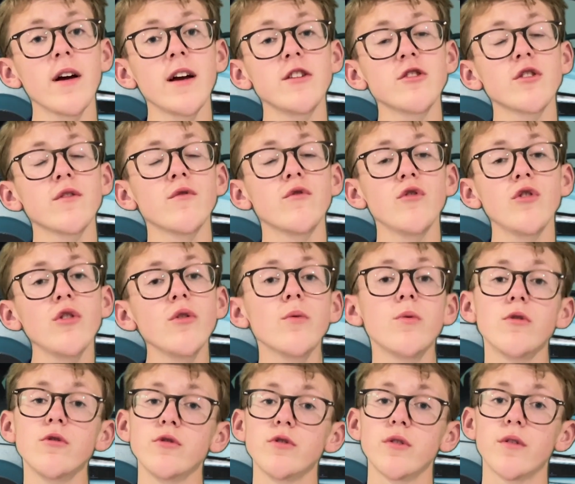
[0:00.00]
of
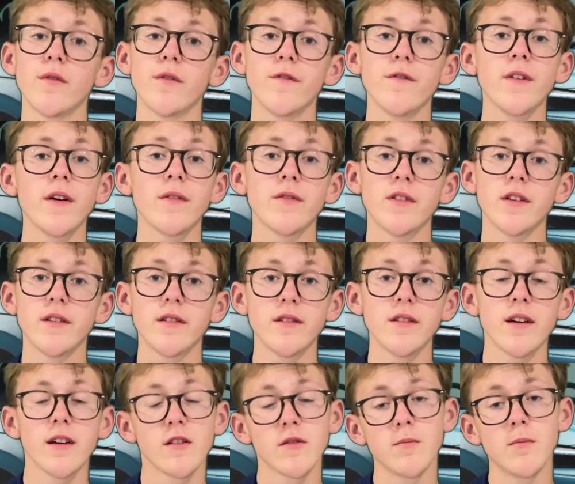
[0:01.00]
256
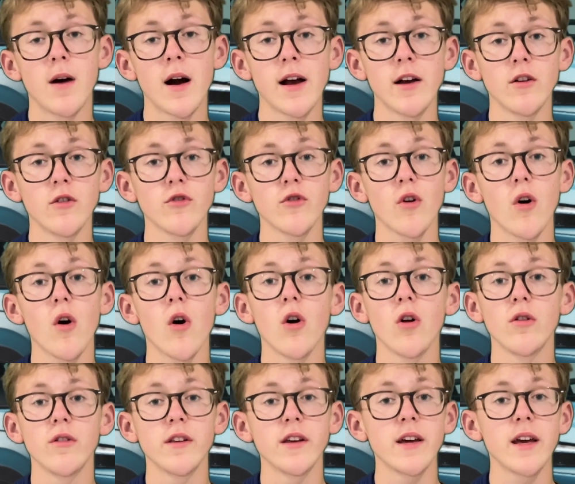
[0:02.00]
miles on the
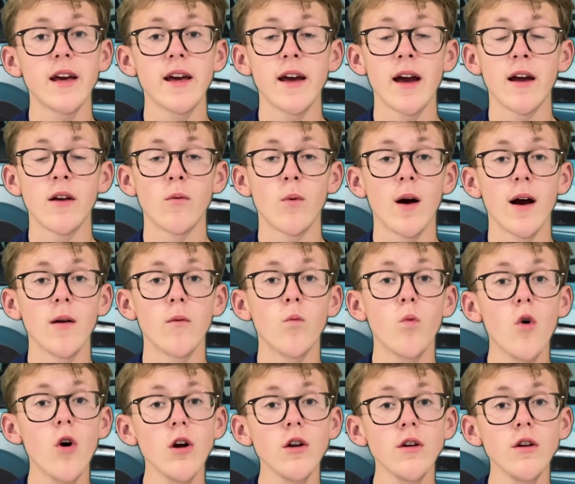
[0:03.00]
ENY1.